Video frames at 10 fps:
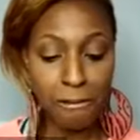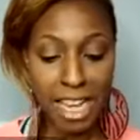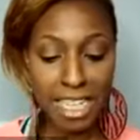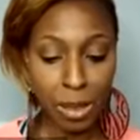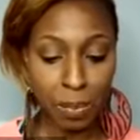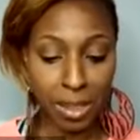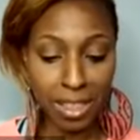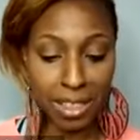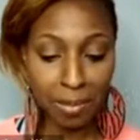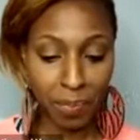Facebook.
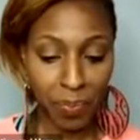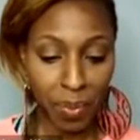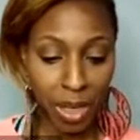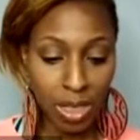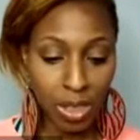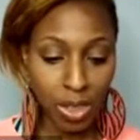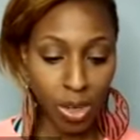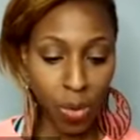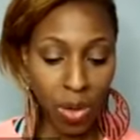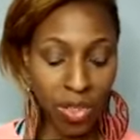
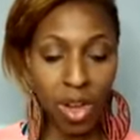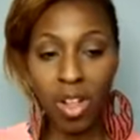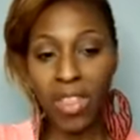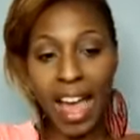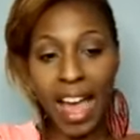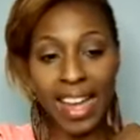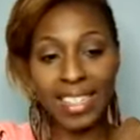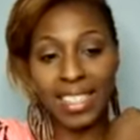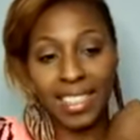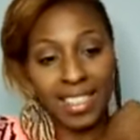So with all
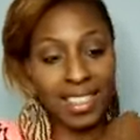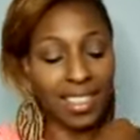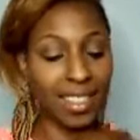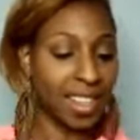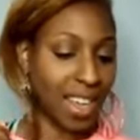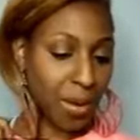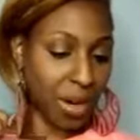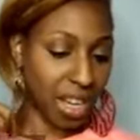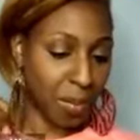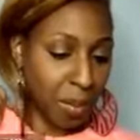that, I want
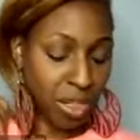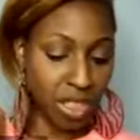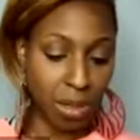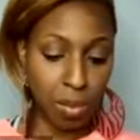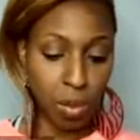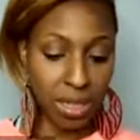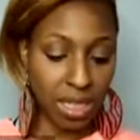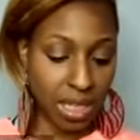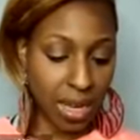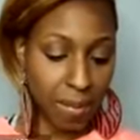to give people just a moment
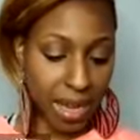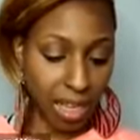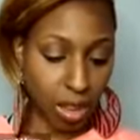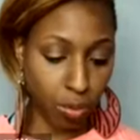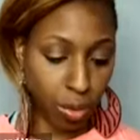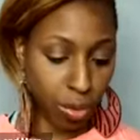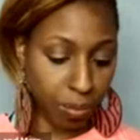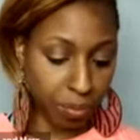to come back in the room.